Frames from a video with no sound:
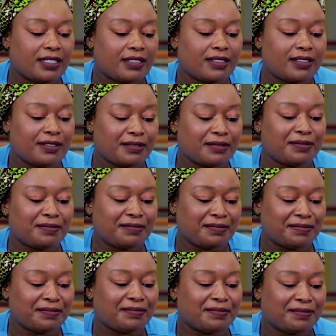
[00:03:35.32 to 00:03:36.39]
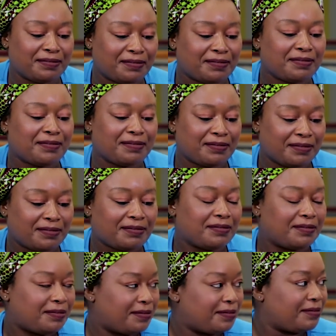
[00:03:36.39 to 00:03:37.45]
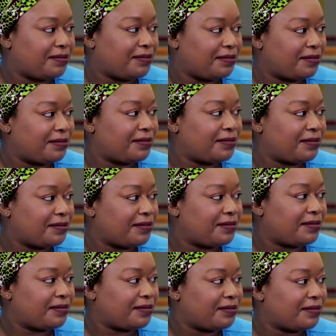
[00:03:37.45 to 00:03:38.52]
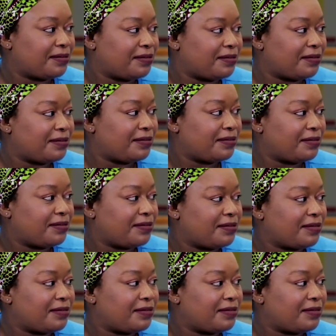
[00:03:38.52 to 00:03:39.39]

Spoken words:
No words are spoken by the person on screen.